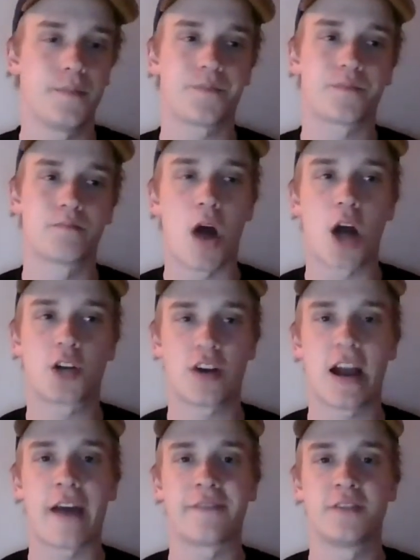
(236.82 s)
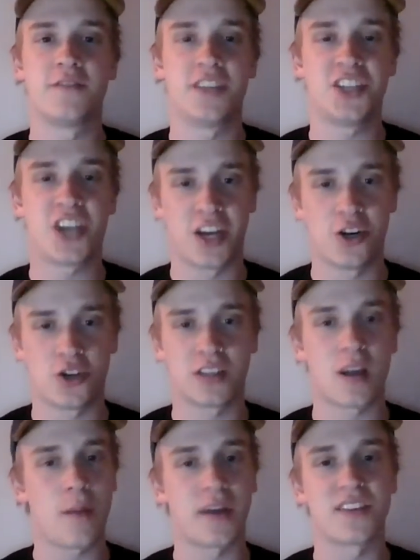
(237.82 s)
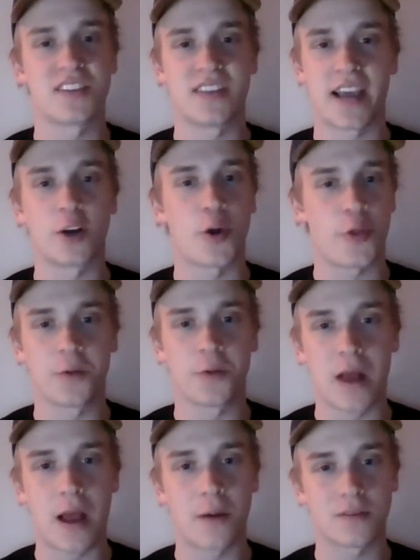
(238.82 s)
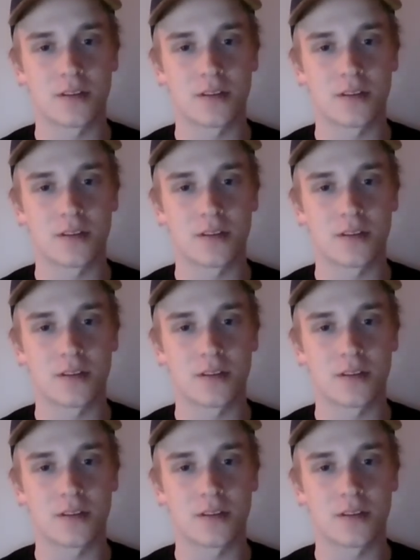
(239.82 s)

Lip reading: mock drafts of CJ Henderson coming in the second or third round,